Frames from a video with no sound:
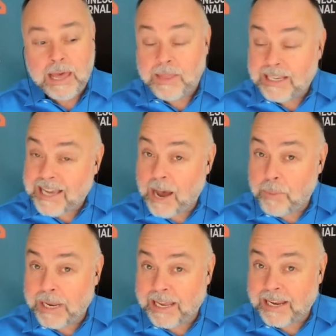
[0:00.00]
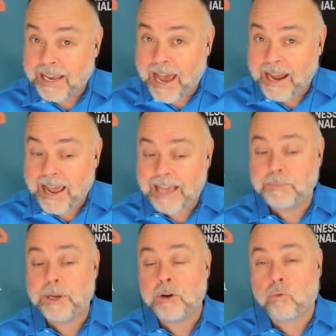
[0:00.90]
This company in Kanata has
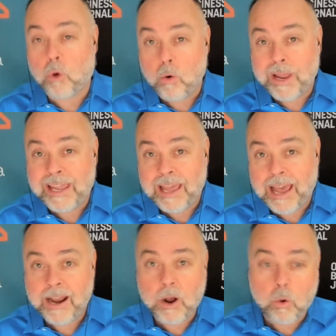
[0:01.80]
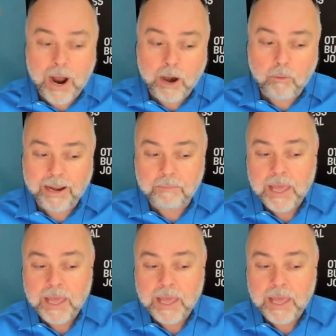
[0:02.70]
been growing and acquiring.